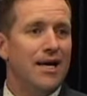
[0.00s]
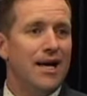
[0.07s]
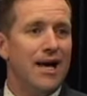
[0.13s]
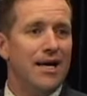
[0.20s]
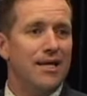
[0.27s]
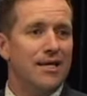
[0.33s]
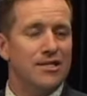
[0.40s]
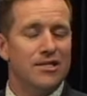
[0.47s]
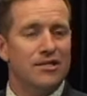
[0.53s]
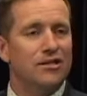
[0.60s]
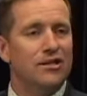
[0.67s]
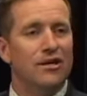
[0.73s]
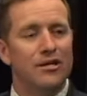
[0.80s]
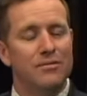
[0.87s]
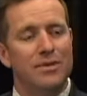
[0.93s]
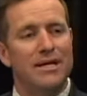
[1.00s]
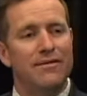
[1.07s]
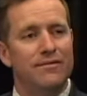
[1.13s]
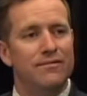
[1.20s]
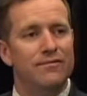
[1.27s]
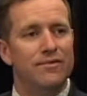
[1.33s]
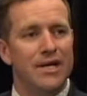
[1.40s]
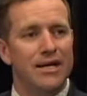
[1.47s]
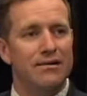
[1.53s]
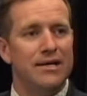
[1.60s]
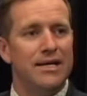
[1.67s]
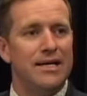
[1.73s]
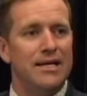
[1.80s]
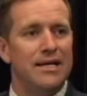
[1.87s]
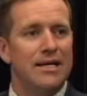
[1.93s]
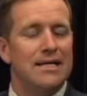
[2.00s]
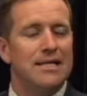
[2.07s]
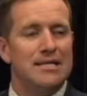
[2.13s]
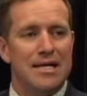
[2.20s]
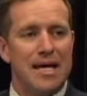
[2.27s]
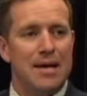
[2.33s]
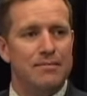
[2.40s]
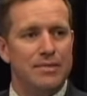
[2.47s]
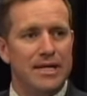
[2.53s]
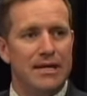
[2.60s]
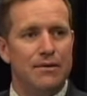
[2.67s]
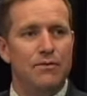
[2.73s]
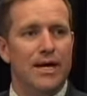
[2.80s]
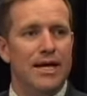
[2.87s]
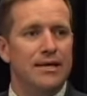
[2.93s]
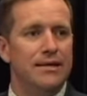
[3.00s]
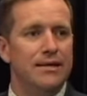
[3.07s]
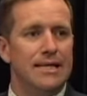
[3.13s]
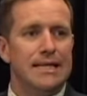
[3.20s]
And it's got to be very tempting when